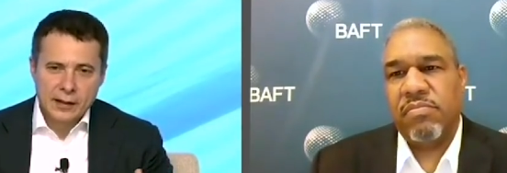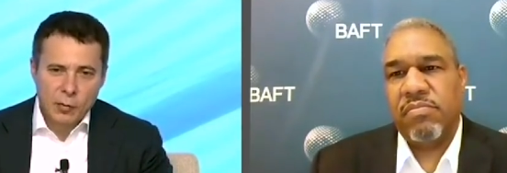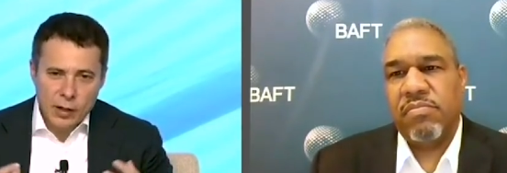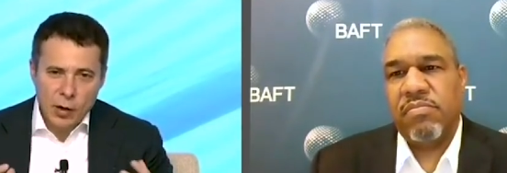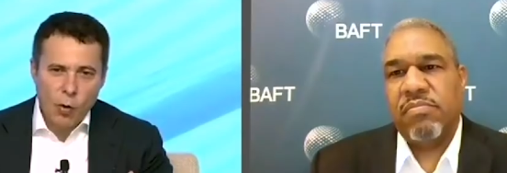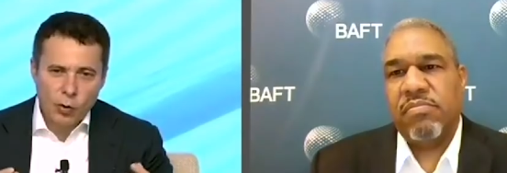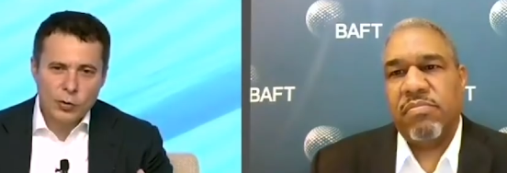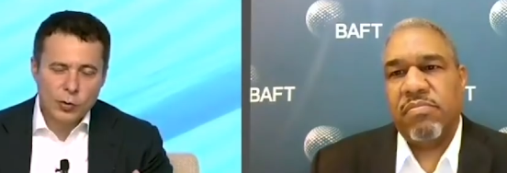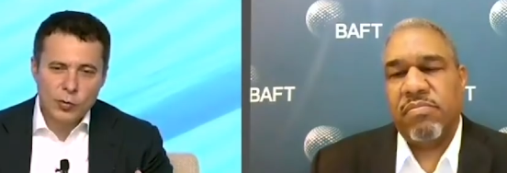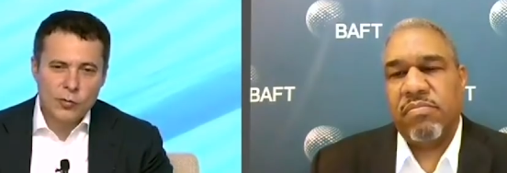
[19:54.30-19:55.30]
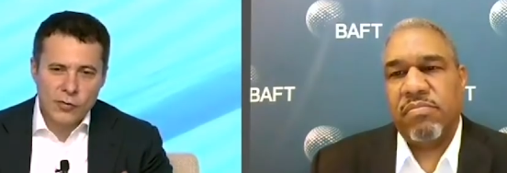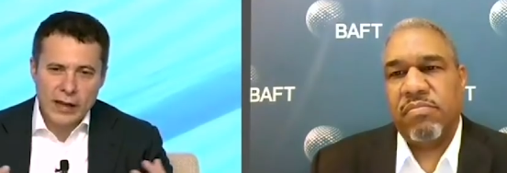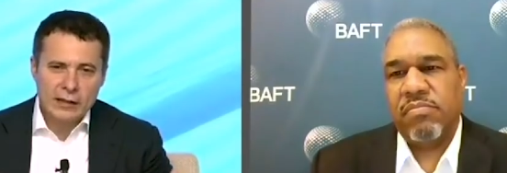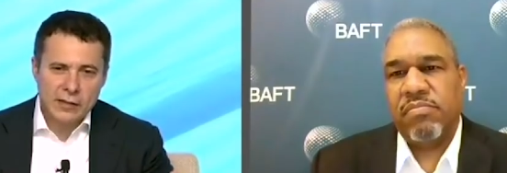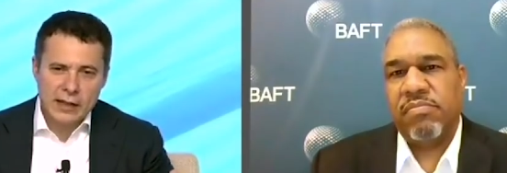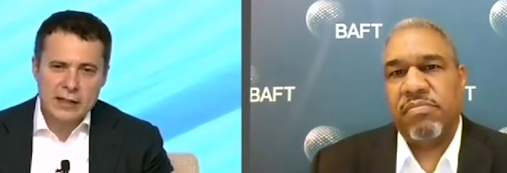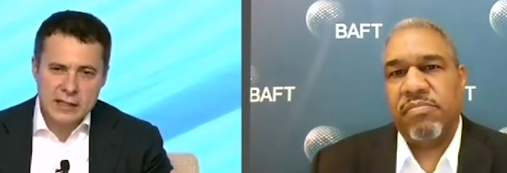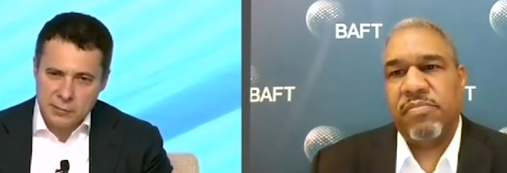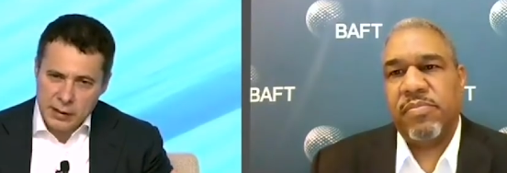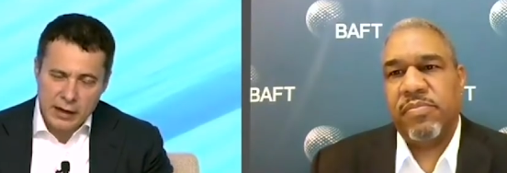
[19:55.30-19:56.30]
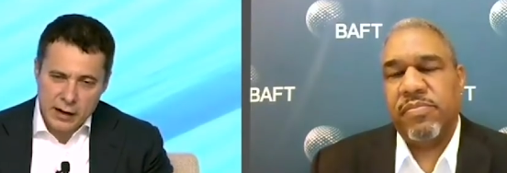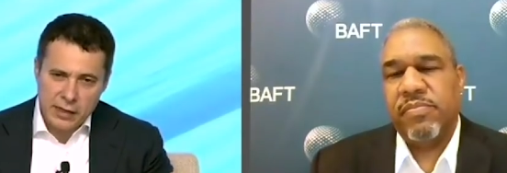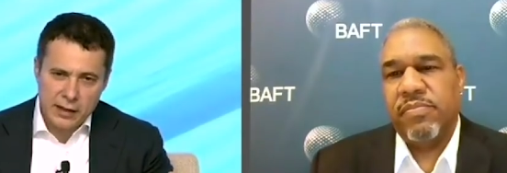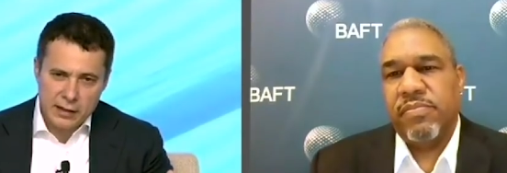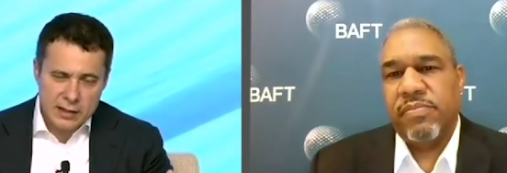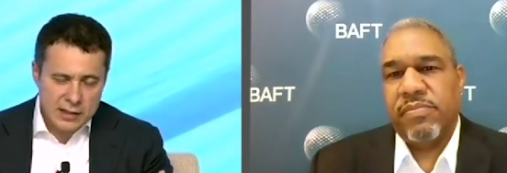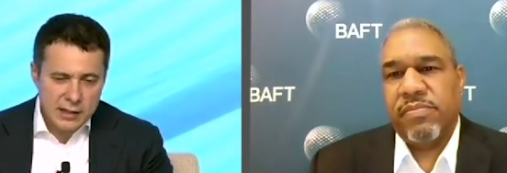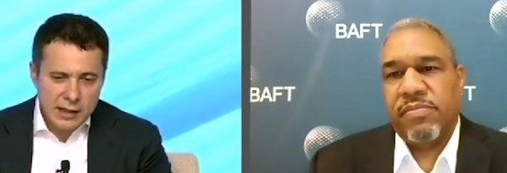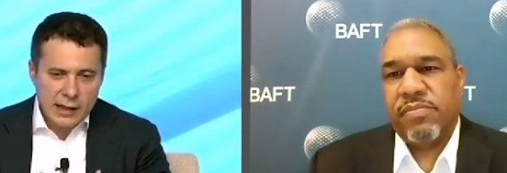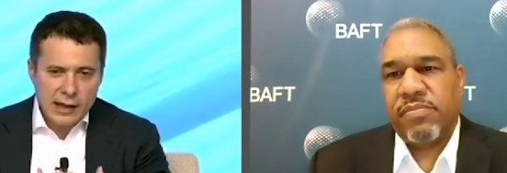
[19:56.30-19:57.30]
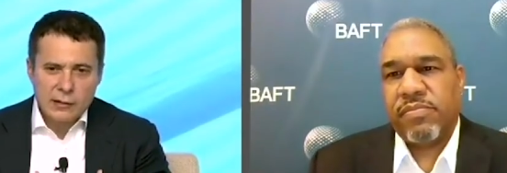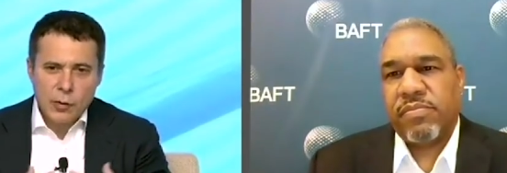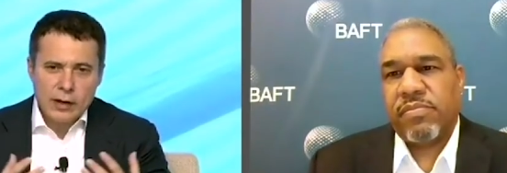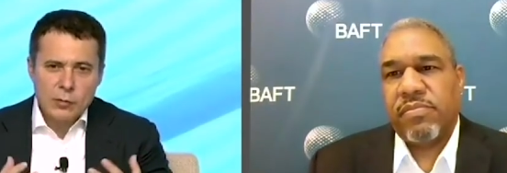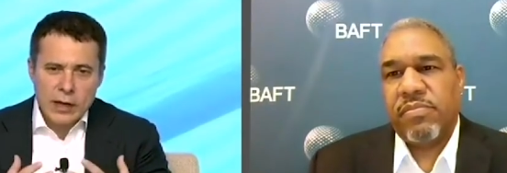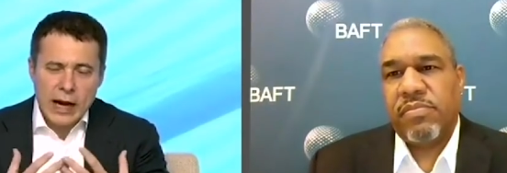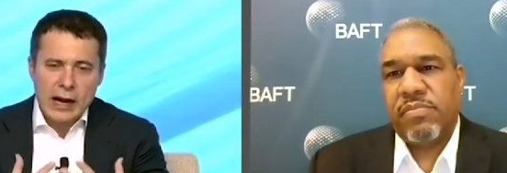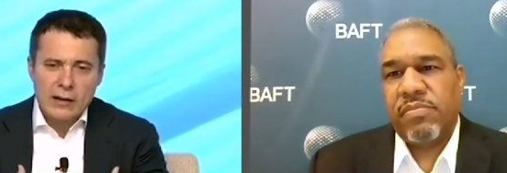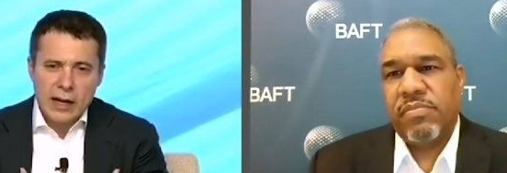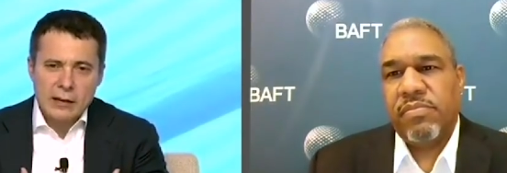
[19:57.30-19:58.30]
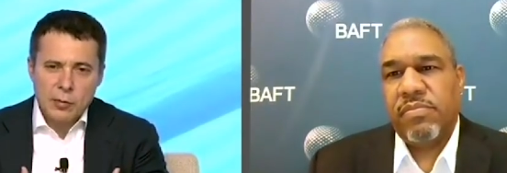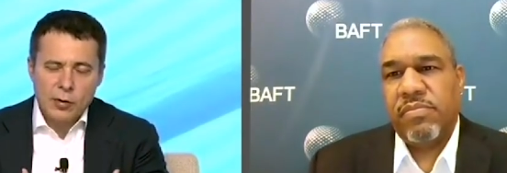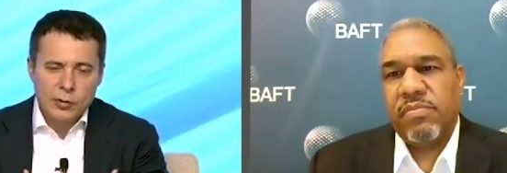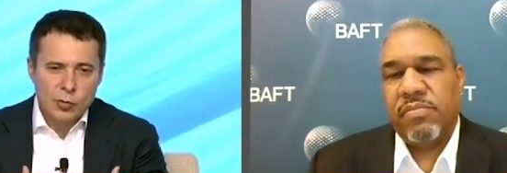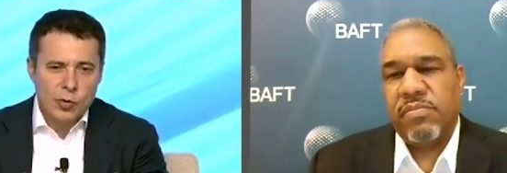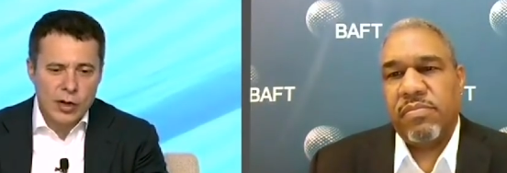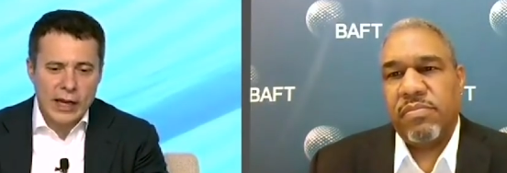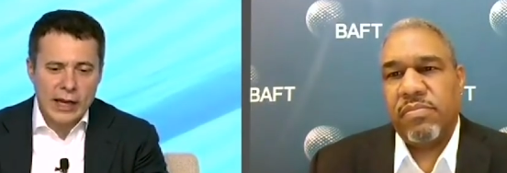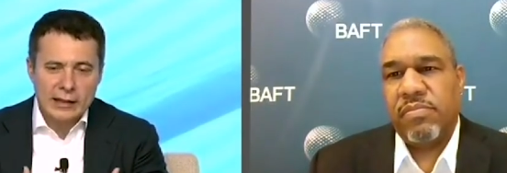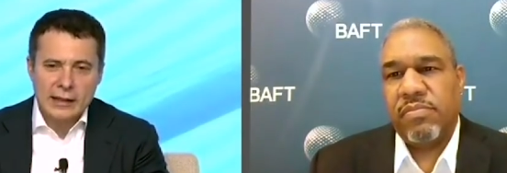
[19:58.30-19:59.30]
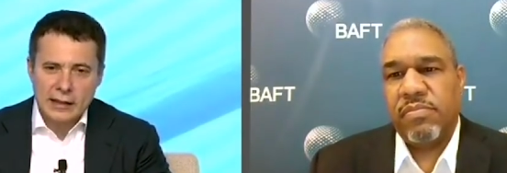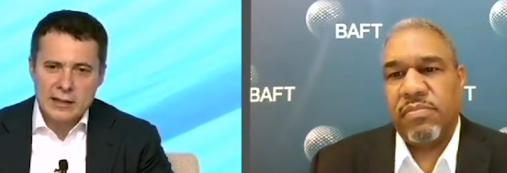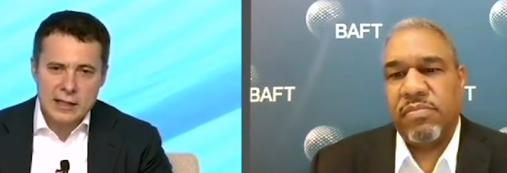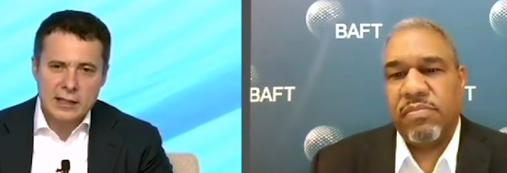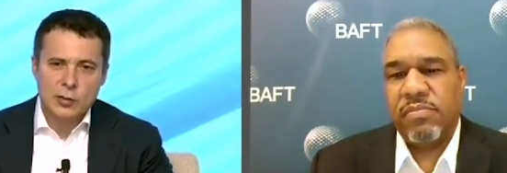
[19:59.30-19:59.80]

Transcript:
Speaker 1: We all do very, very similar things. And when we are able to create industry